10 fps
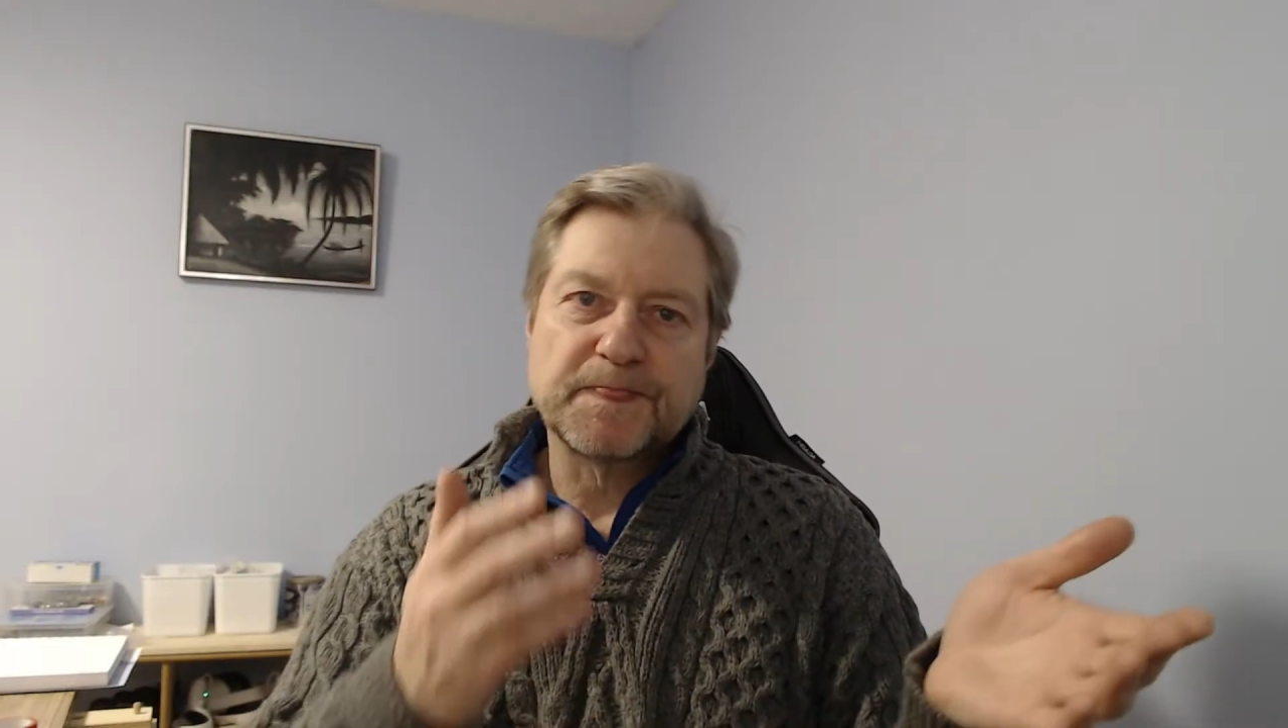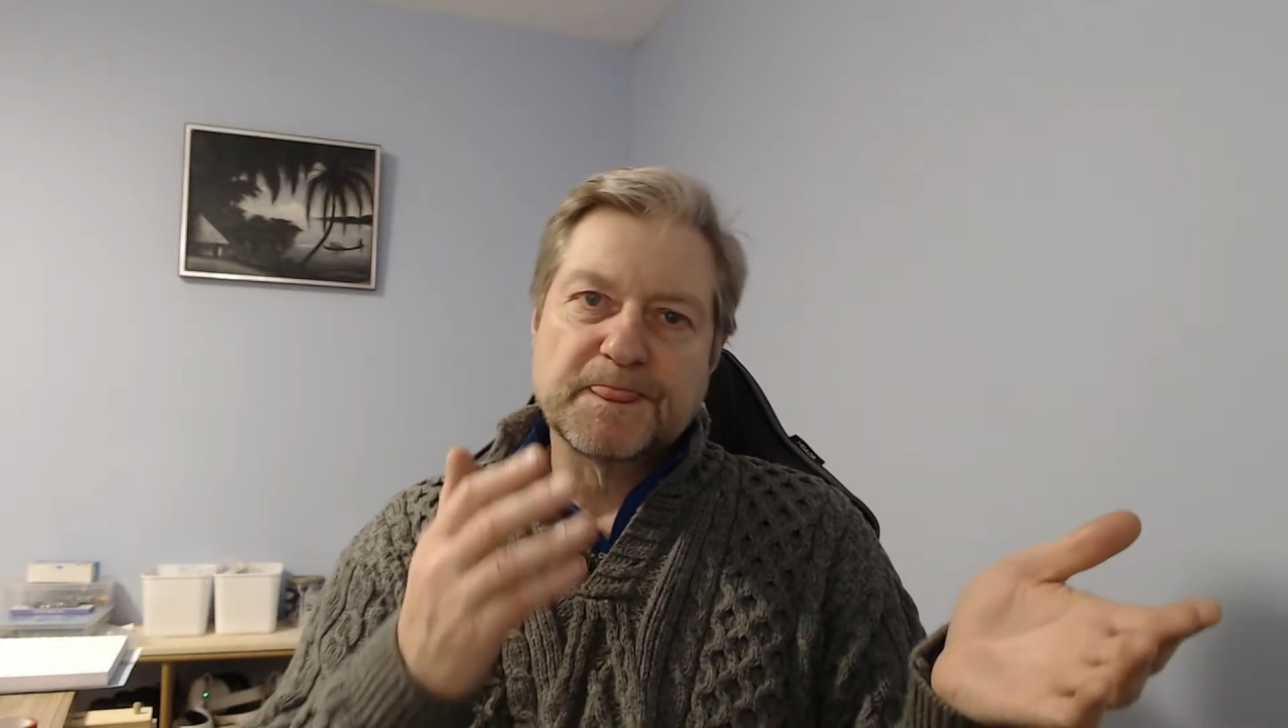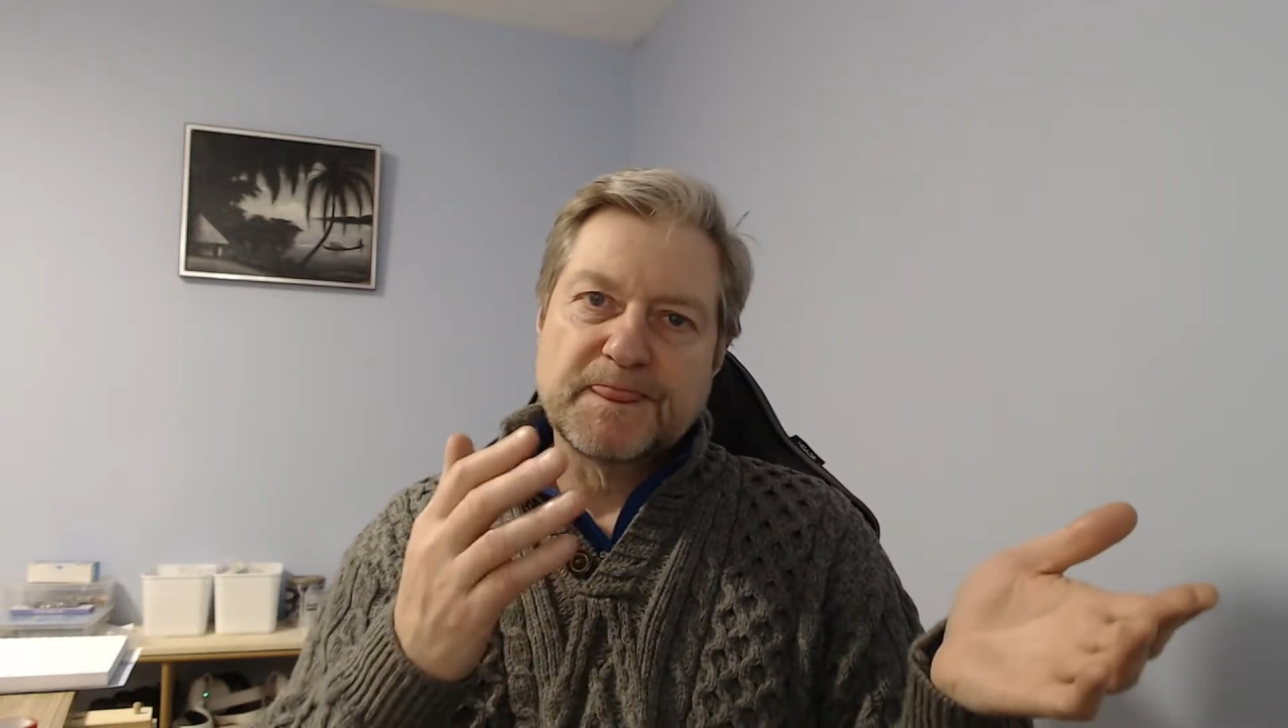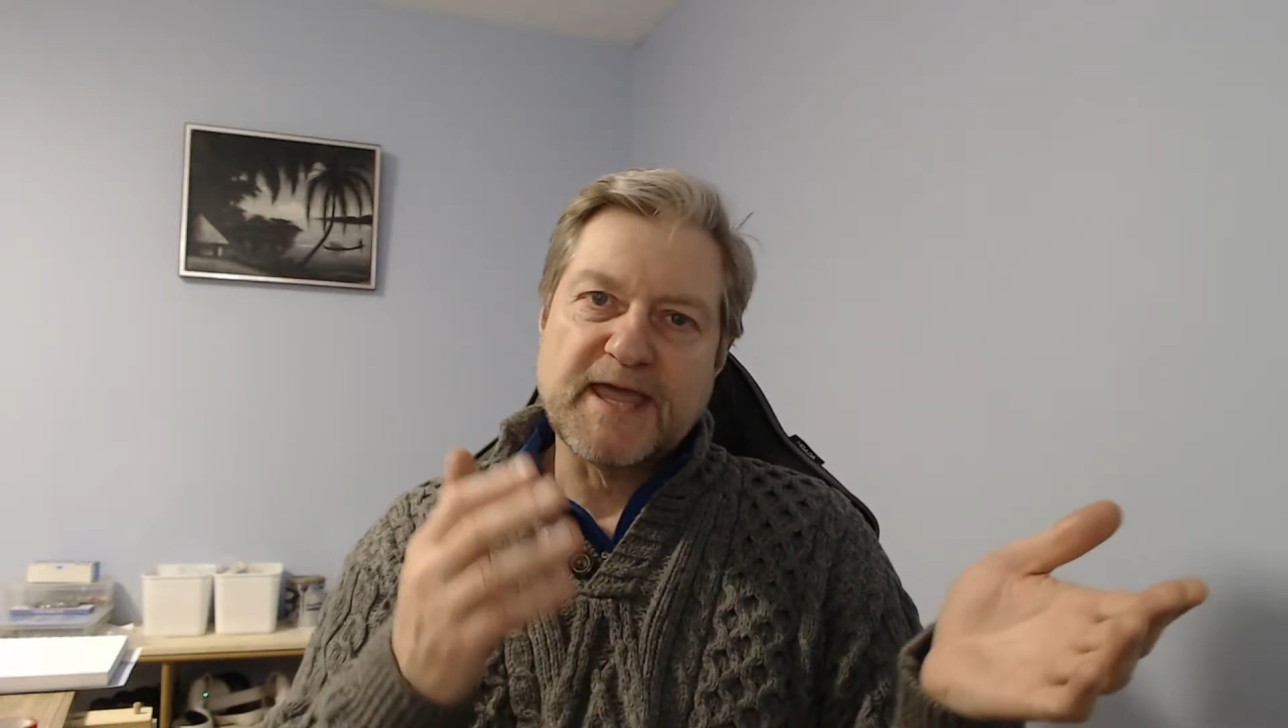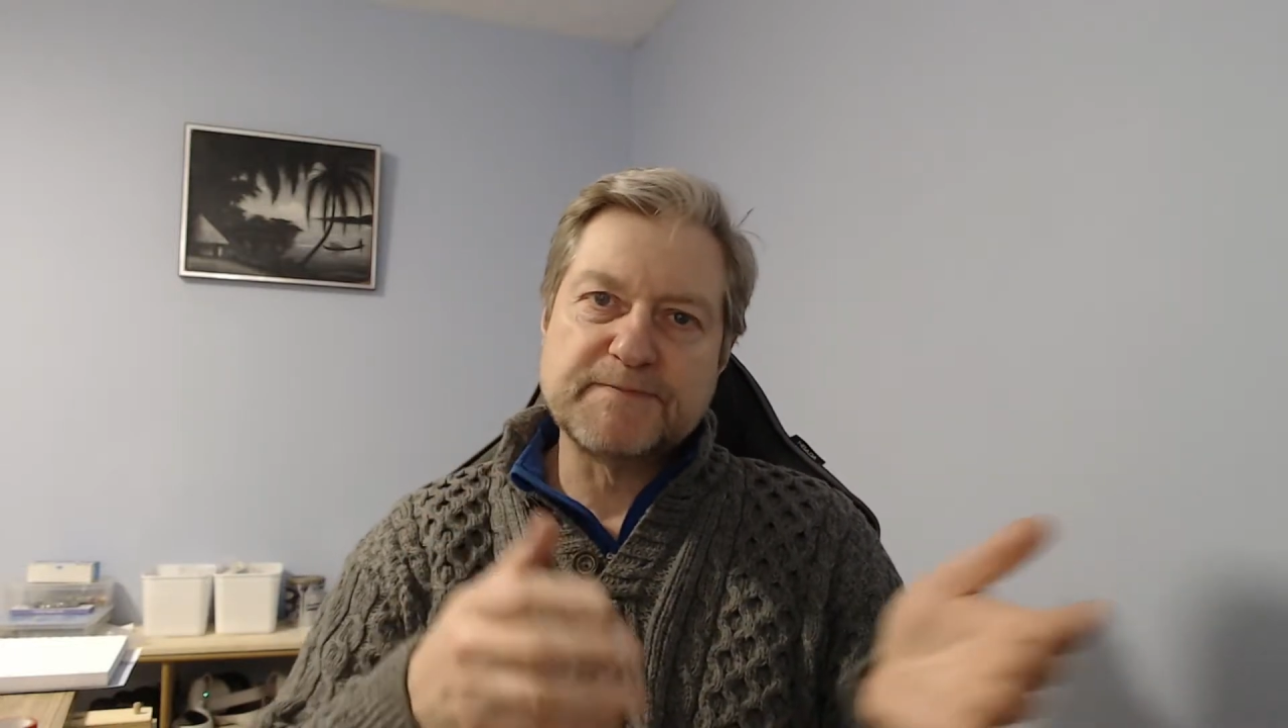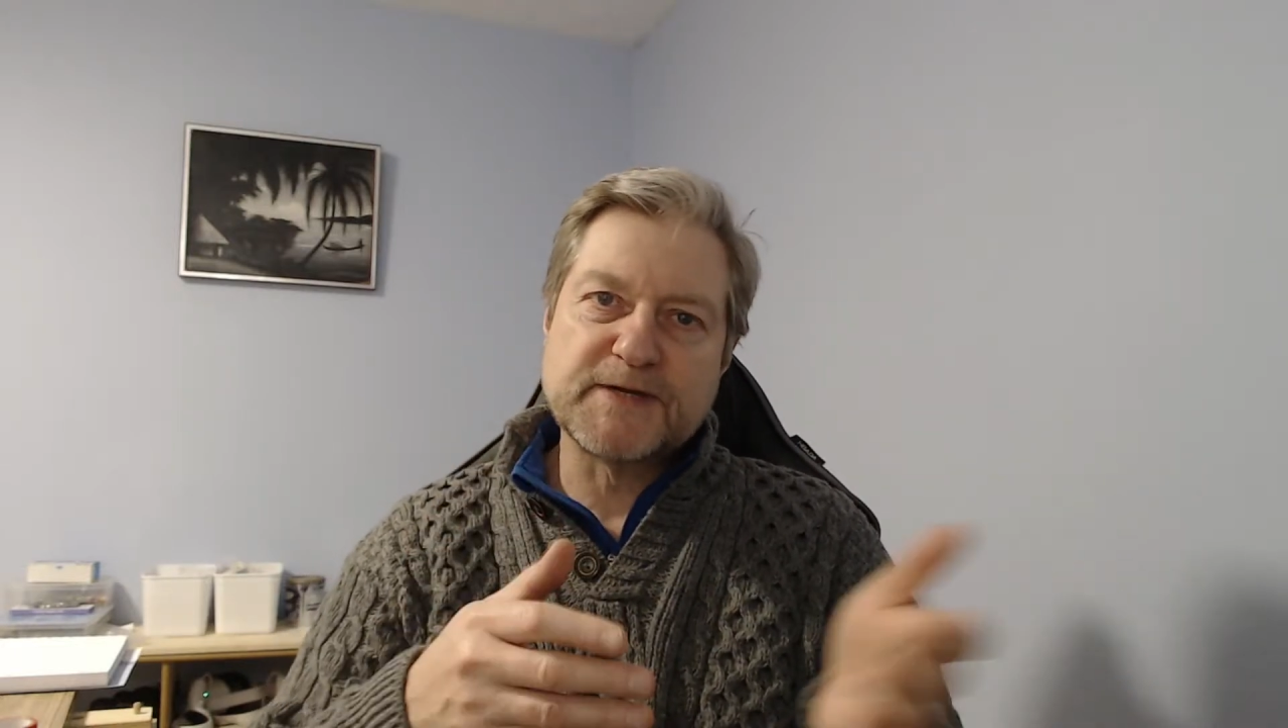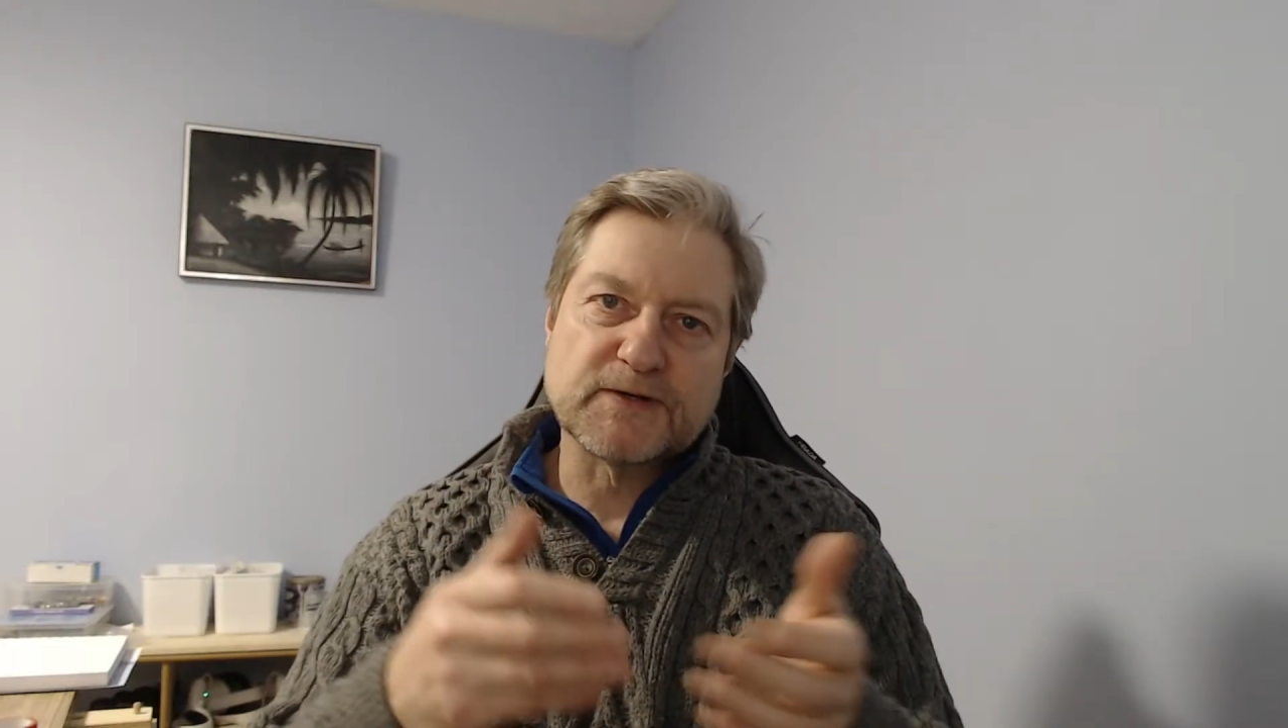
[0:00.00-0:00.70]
naming